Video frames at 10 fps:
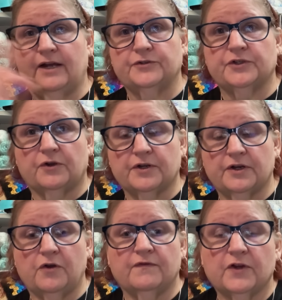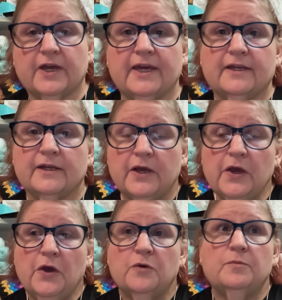I'll start it over again.
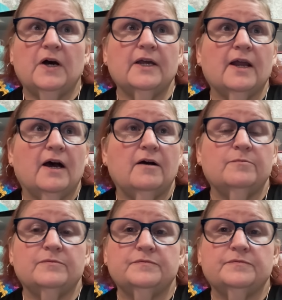But, I